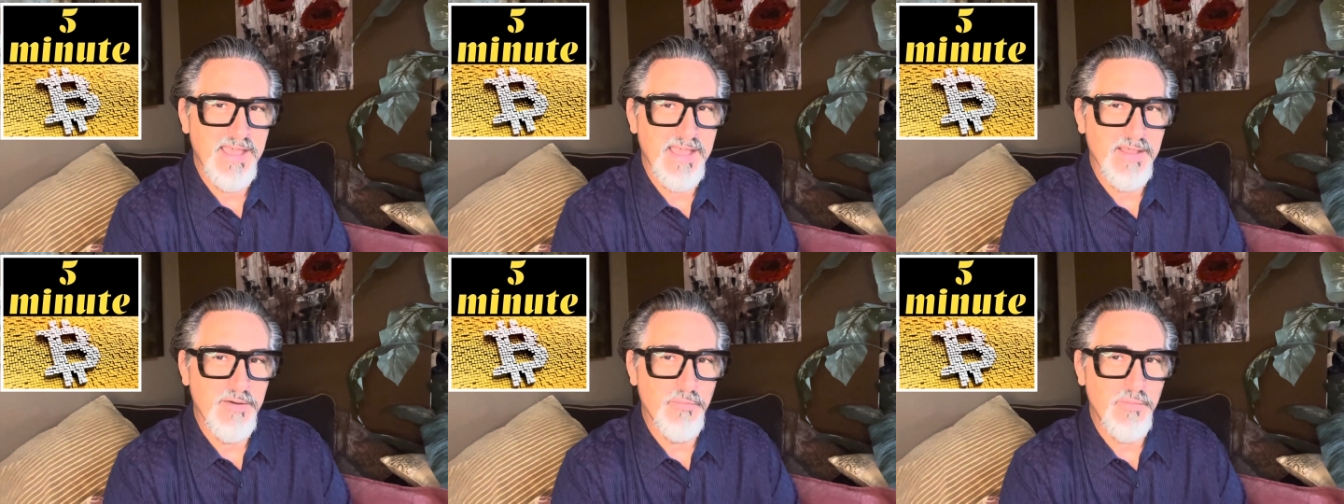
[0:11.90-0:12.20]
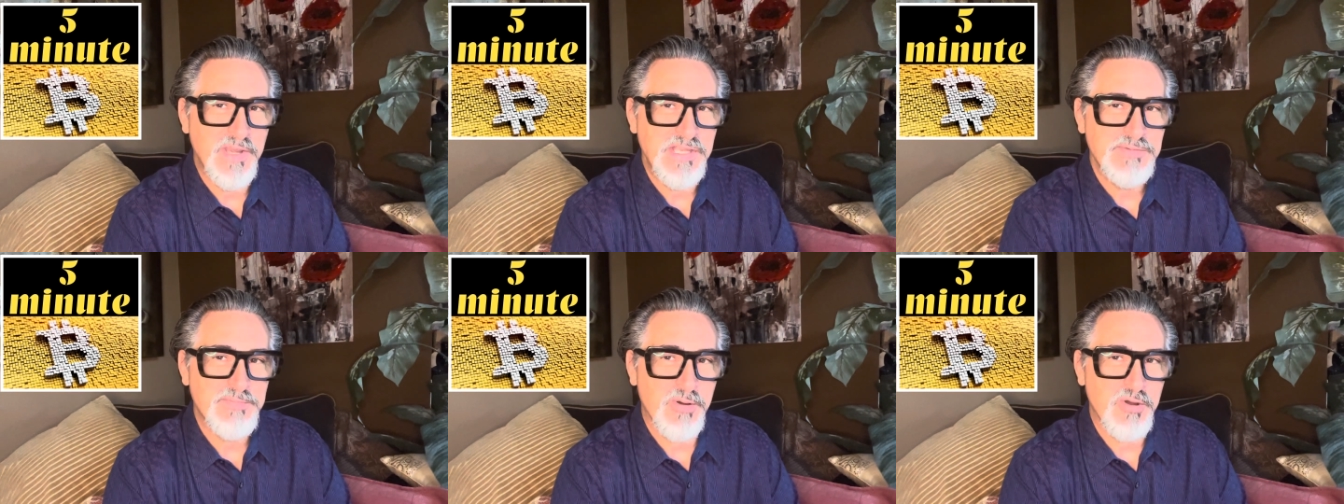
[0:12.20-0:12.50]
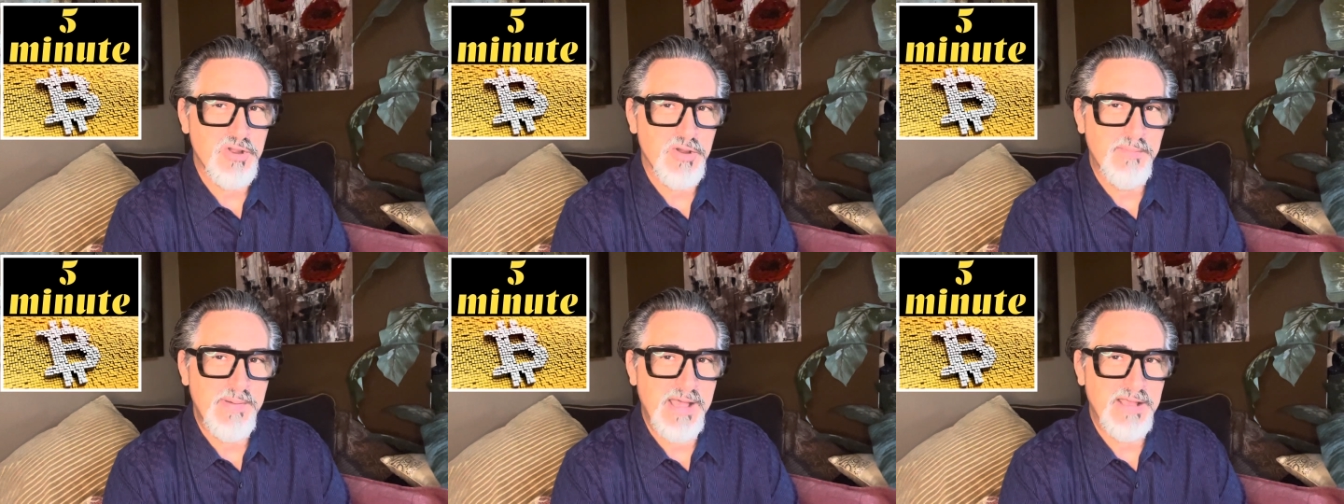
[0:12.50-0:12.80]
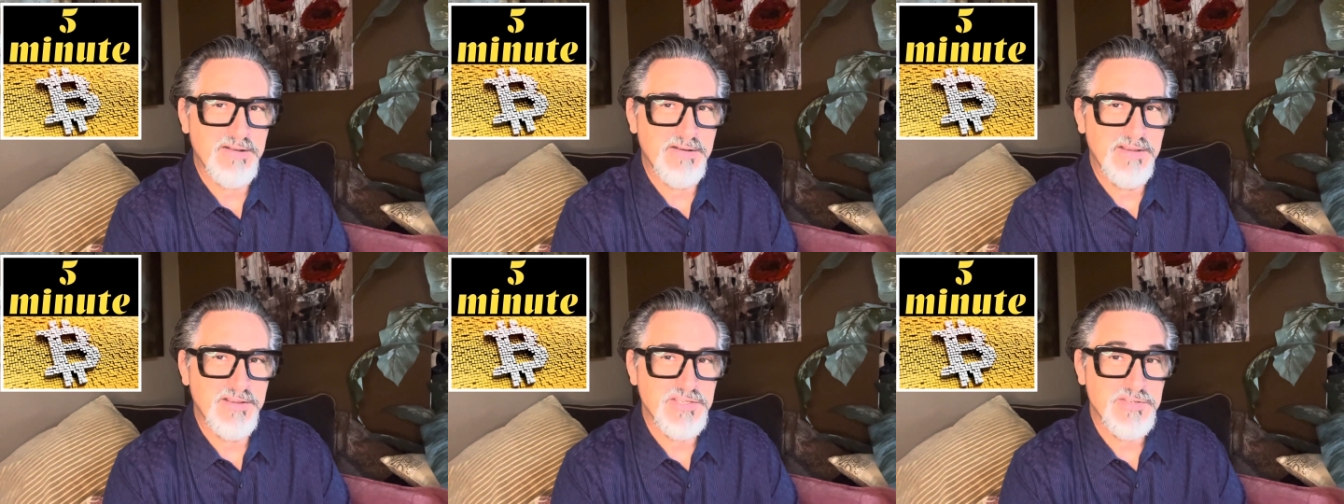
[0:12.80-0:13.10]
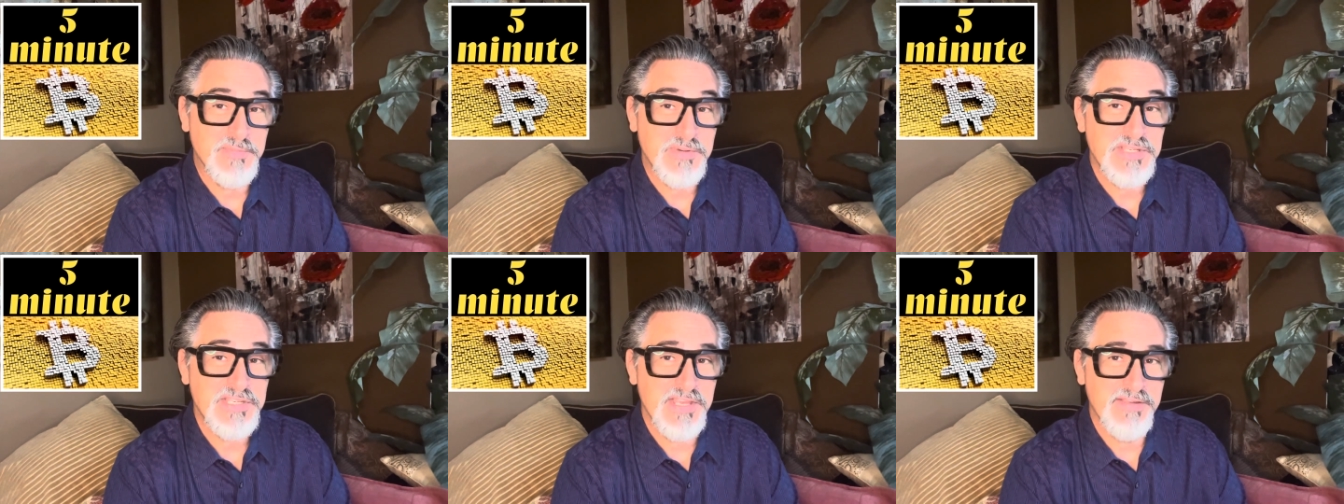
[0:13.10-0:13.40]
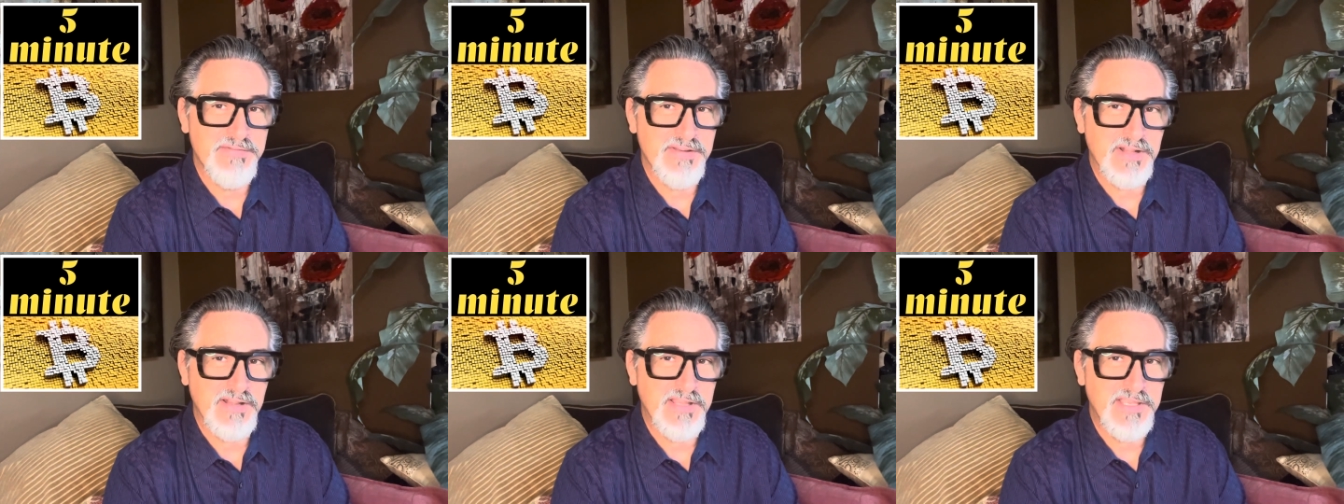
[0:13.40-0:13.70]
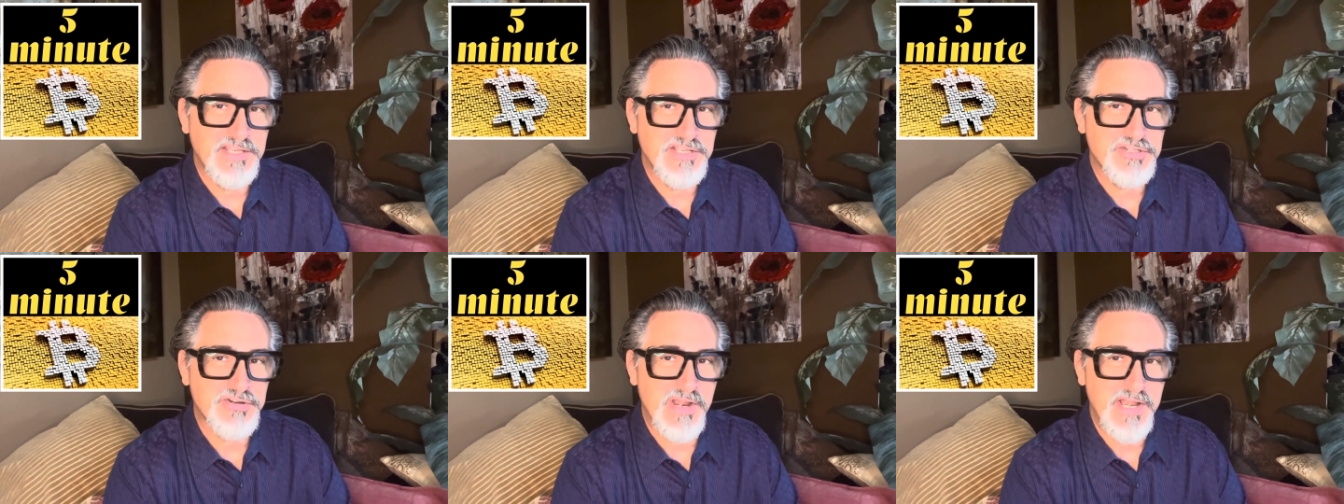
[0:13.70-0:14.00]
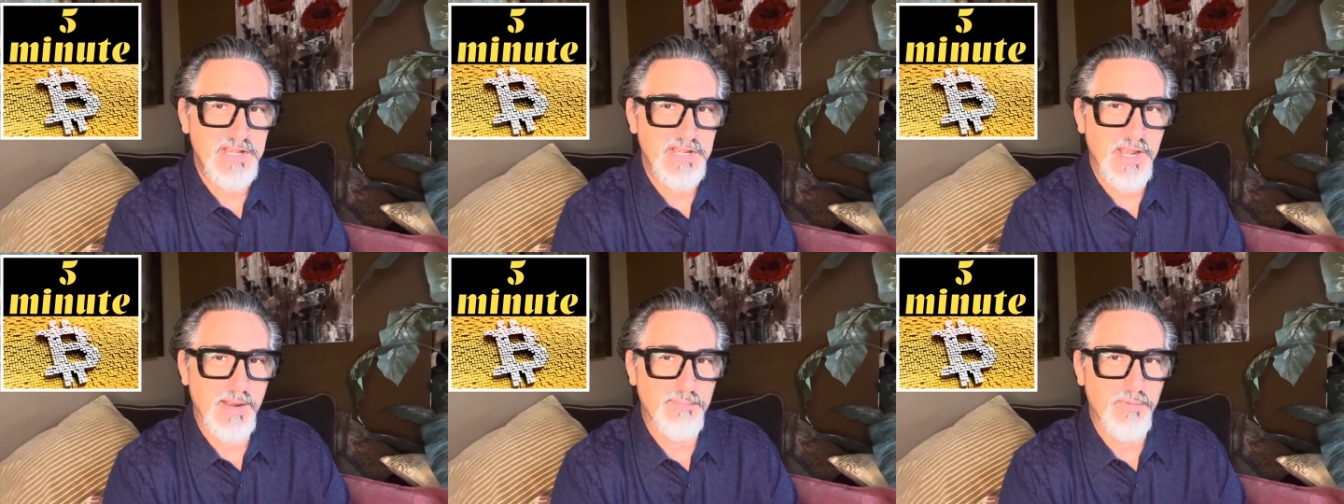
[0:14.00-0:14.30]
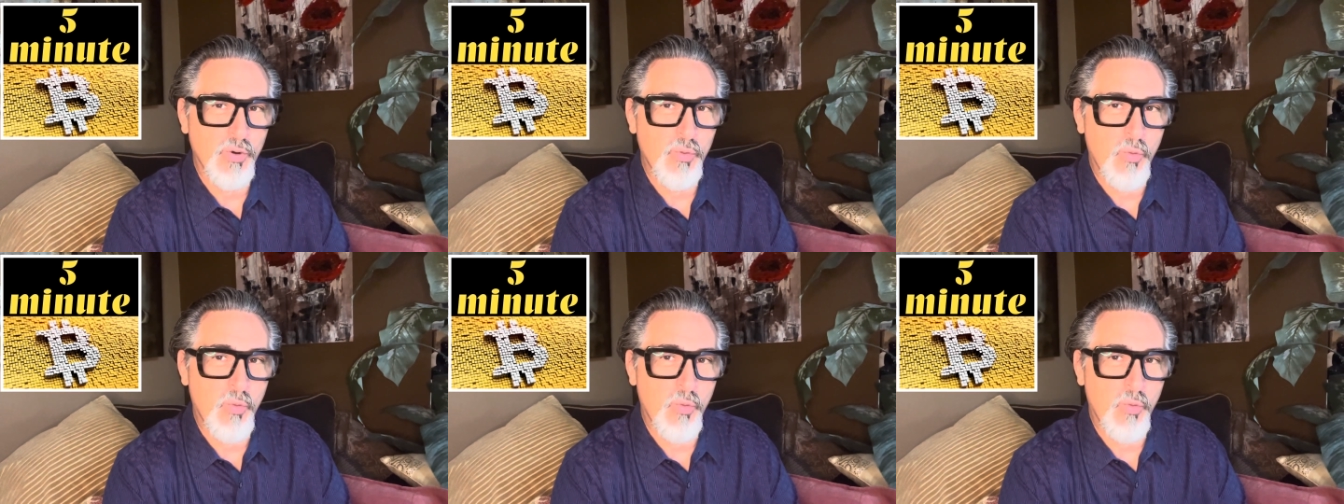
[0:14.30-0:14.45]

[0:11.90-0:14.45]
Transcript: We spoke about specifically trait number